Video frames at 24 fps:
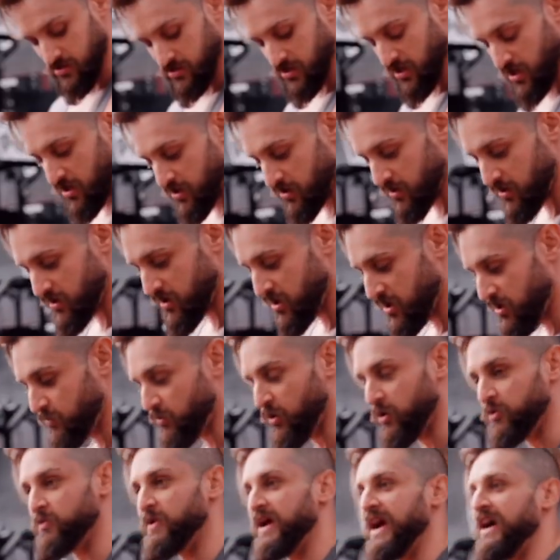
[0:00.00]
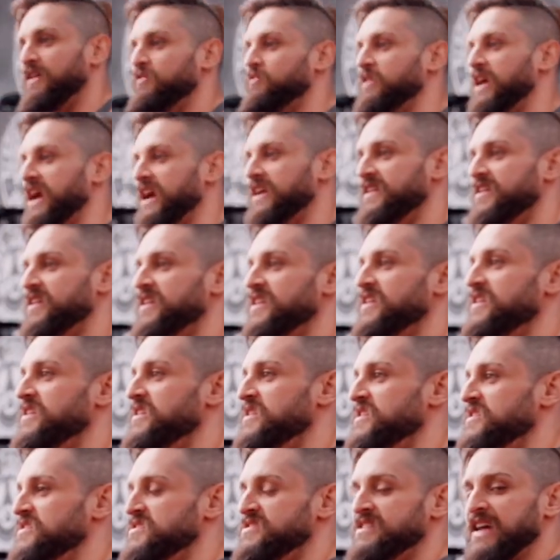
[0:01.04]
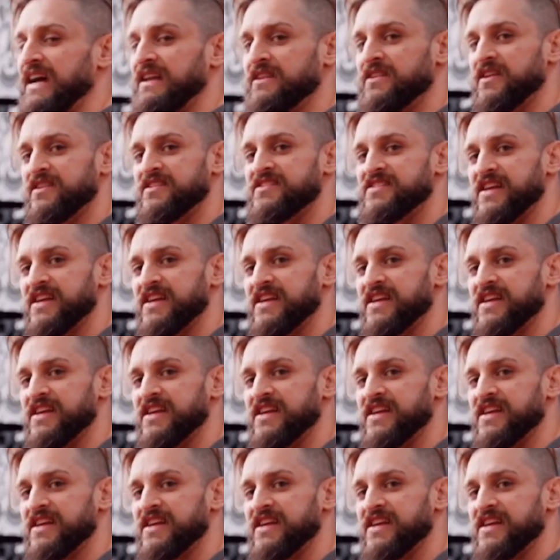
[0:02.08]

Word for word: So, what did we have? We had standard